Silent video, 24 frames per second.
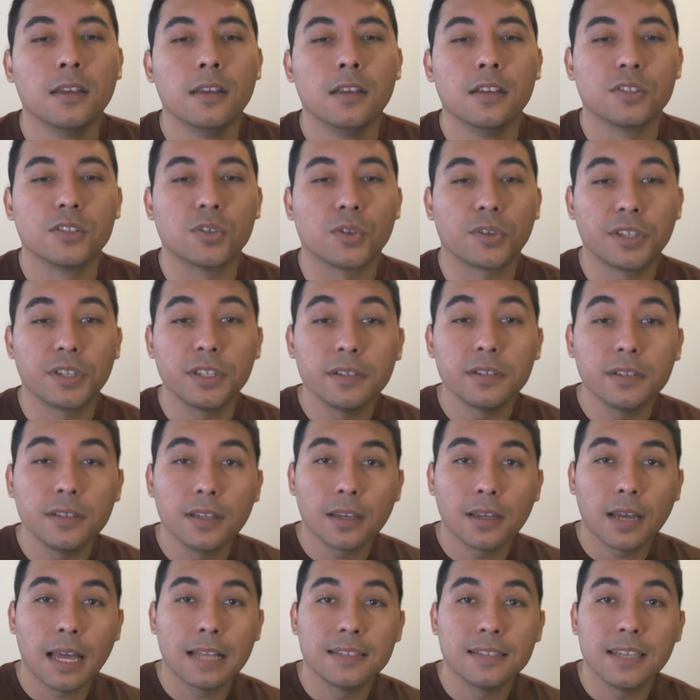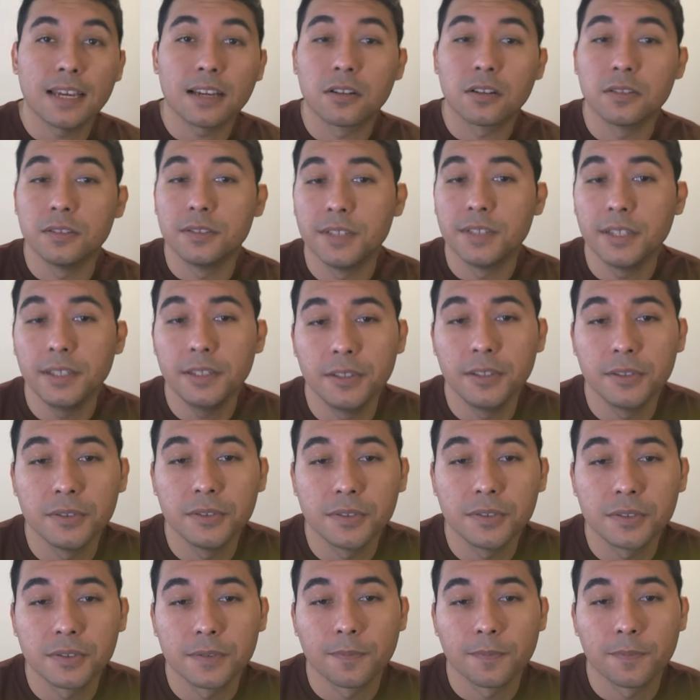So here the attack
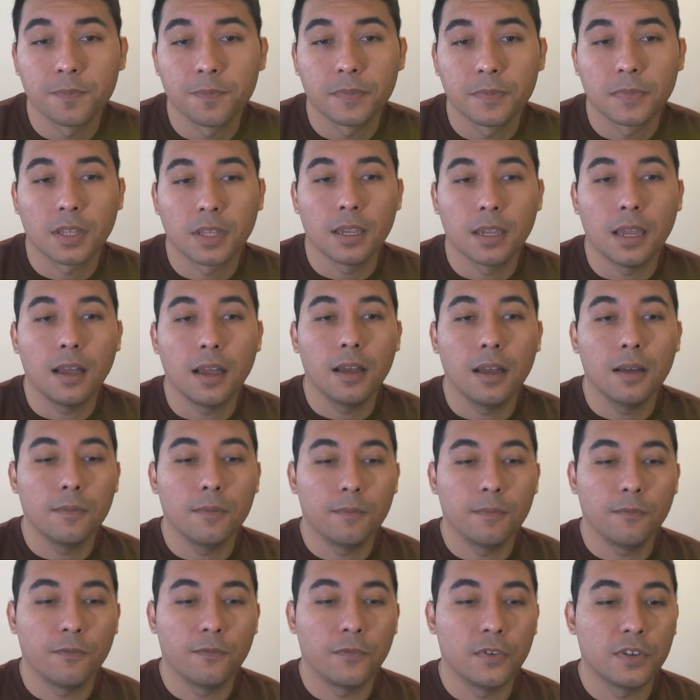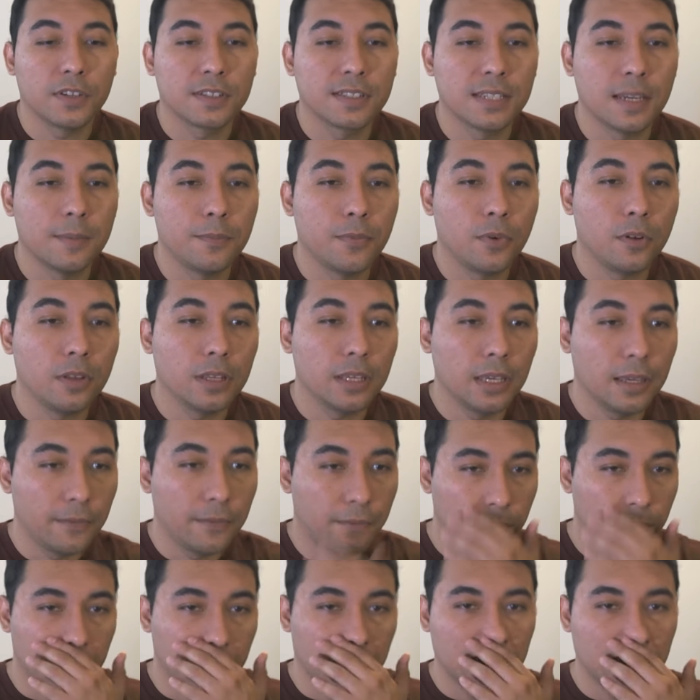continues. For example,
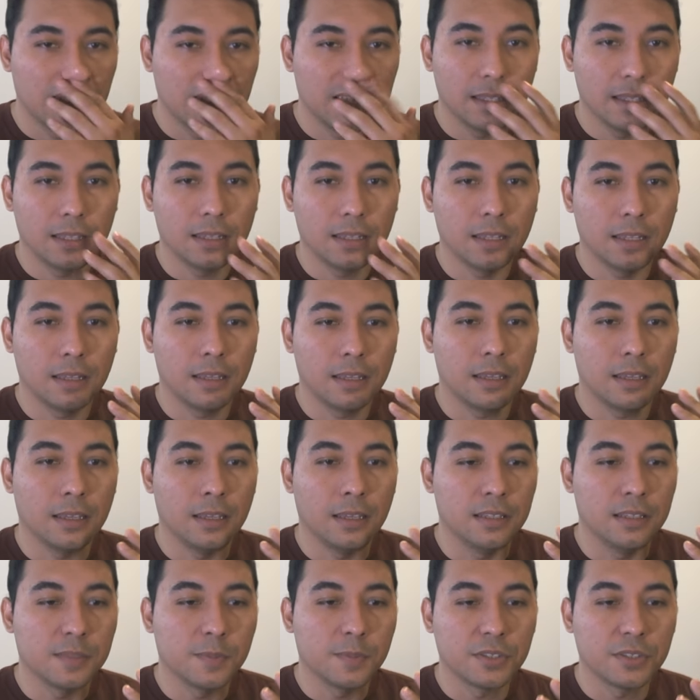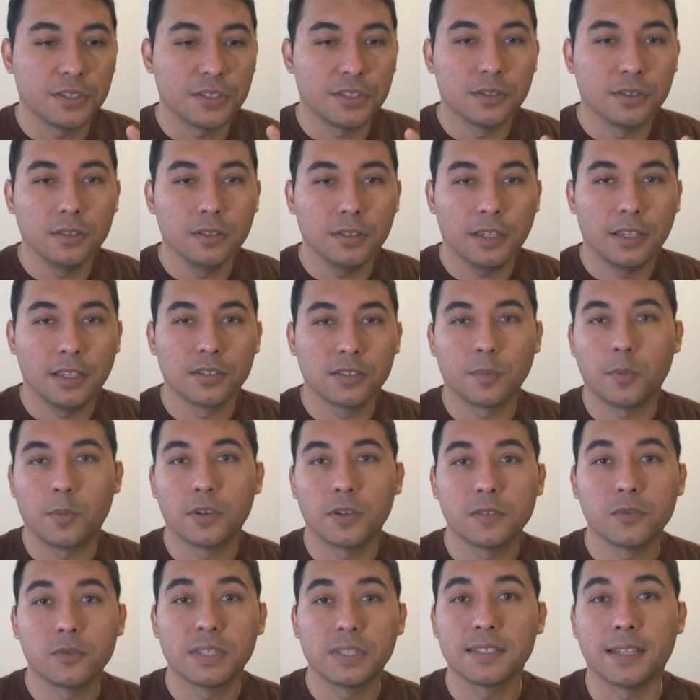if in this position his
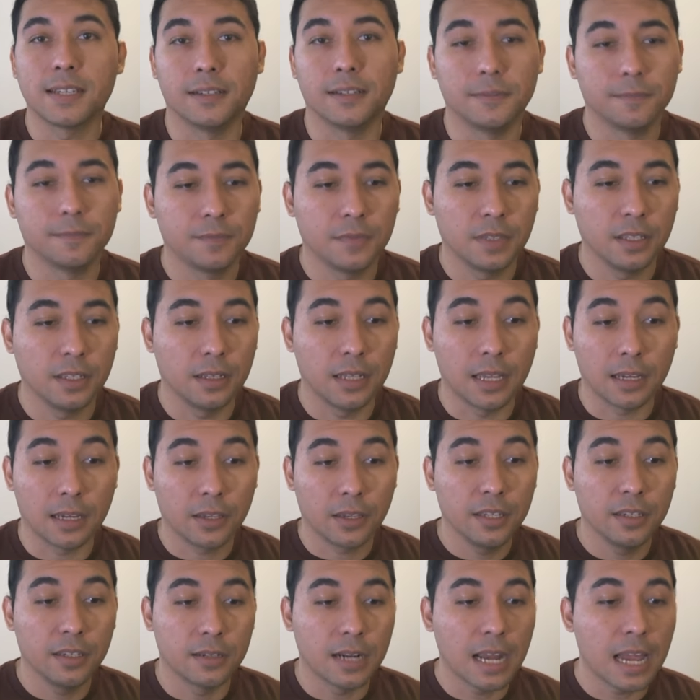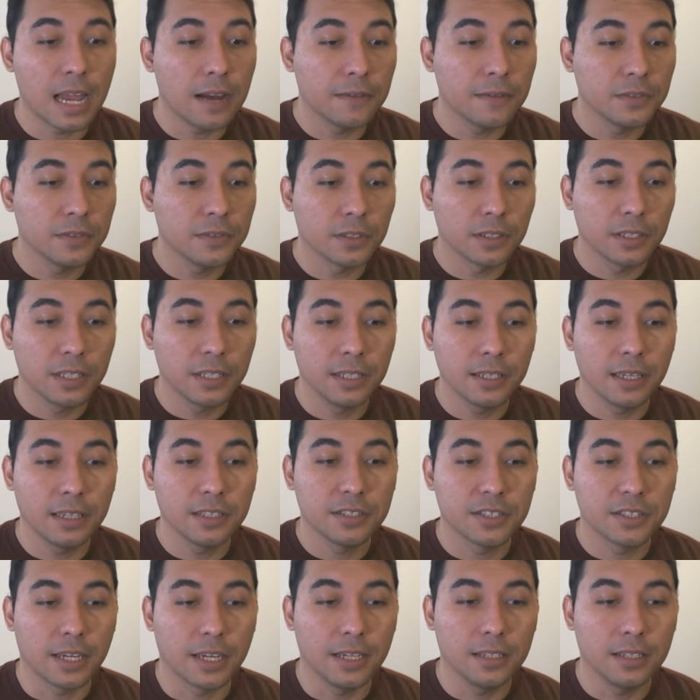opponent resigned, like here after king
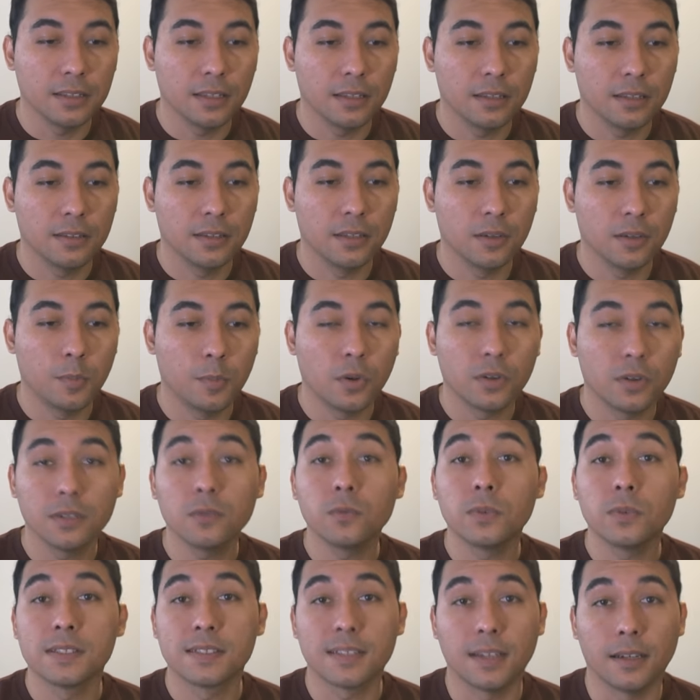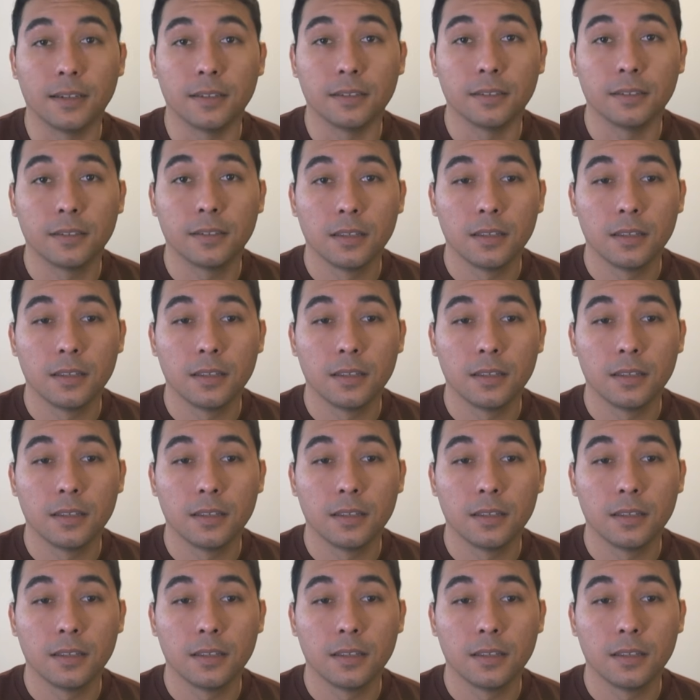h8, the opponent resigned.